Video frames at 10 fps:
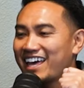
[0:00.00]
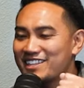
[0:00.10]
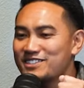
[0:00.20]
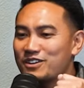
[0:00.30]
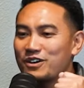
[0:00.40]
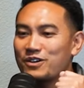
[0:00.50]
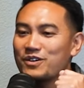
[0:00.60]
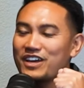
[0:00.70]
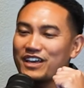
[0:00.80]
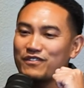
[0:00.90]
And
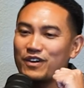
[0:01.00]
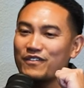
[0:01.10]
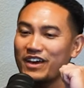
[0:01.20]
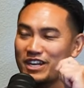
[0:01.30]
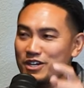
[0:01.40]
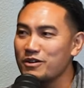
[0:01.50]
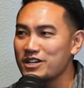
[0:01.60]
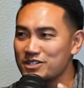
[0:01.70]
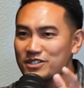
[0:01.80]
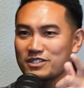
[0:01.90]
so if you have any
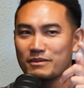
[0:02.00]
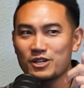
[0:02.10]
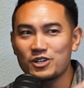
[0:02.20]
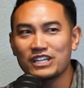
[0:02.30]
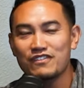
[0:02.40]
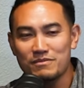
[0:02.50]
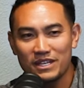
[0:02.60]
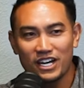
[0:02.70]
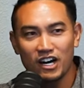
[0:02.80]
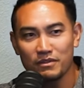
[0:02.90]
questions, make sure to leave them
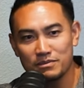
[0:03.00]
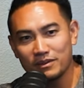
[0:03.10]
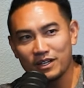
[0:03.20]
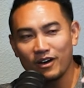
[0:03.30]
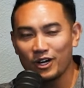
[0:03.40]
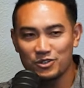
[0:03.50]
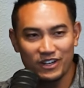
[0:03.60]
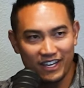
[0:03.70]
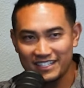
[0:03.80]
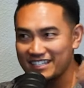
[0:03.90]
in the comments below. I'll
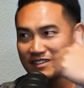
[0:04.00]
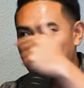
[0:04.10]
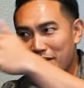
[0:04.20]
try and get to them.